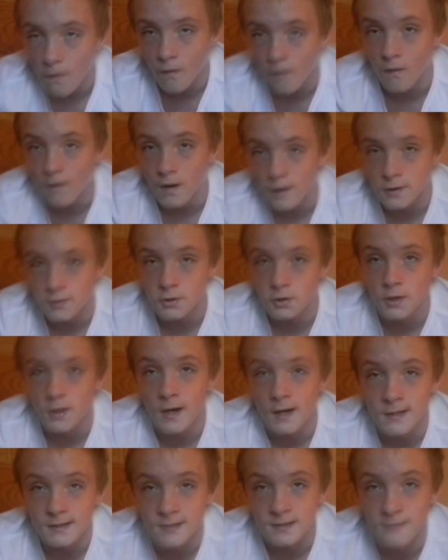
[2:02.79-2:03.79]
or you
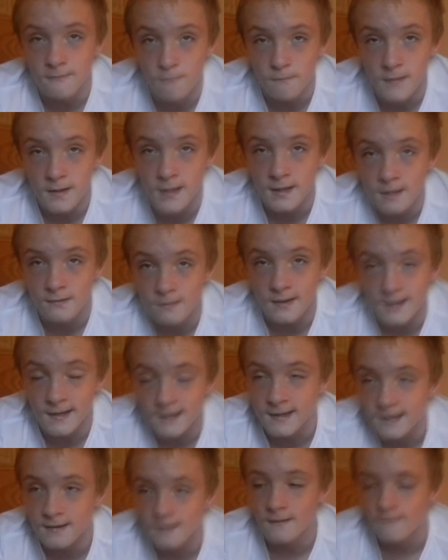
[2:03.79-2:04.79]
guys can be
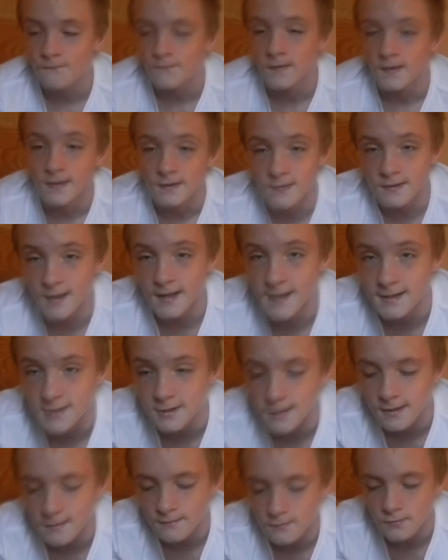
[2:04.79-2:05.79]
like, like
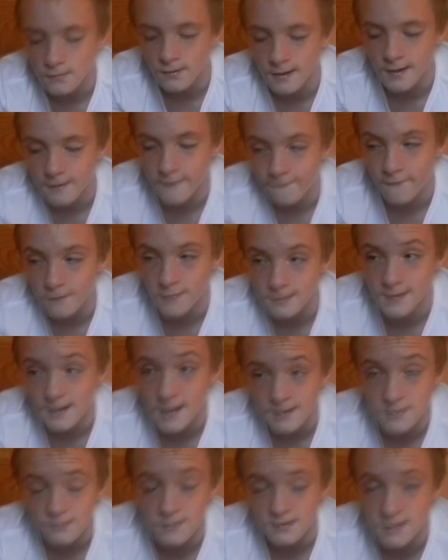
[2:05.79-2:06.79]
it, like for
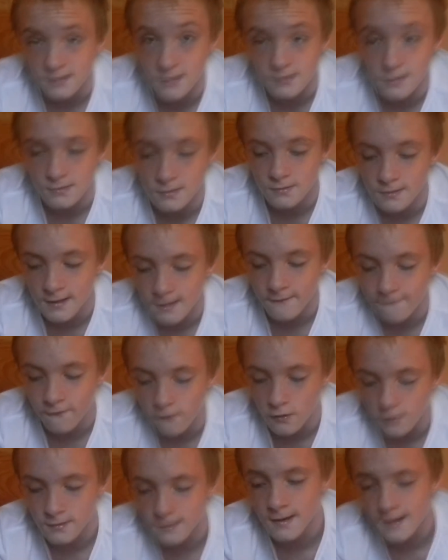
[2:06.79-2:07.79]
next week, like
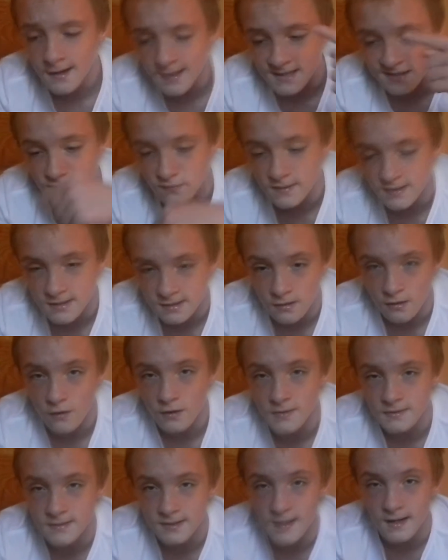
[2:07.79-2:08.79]
for next week's
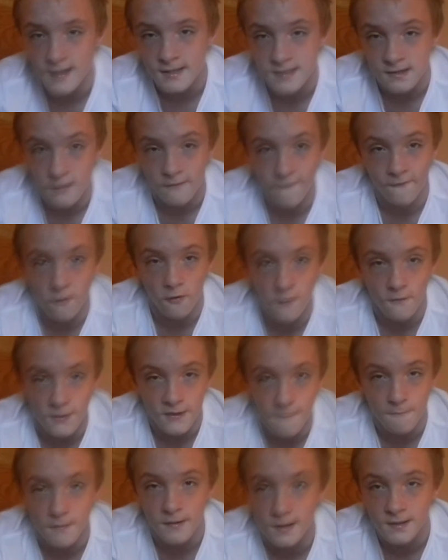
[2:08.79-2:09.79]
contest for
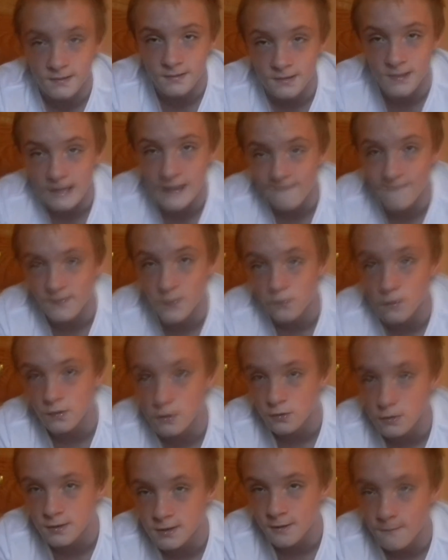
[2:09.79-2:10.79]
the big day of the
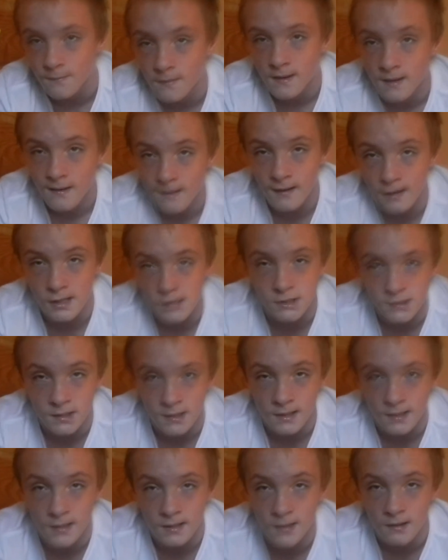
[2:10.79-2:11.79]
winners,
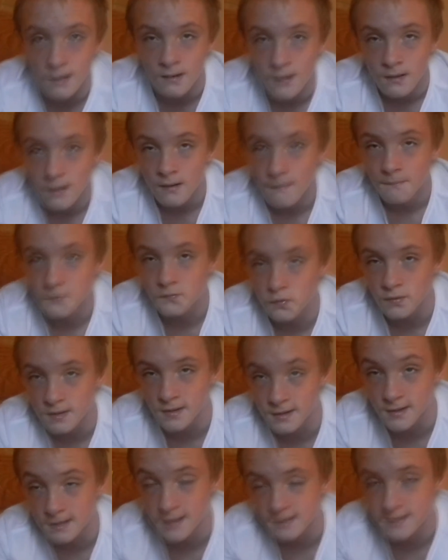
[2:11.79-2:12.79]
hashtag
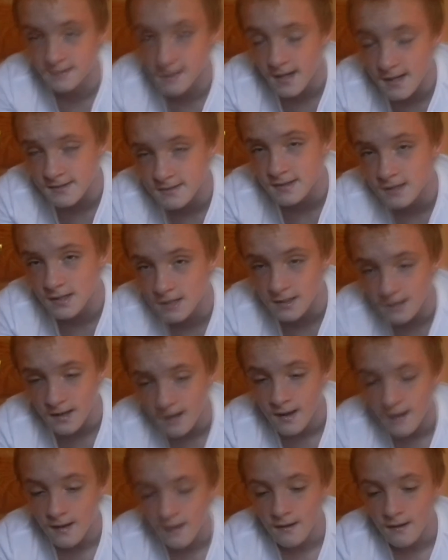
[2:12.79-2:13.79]
27.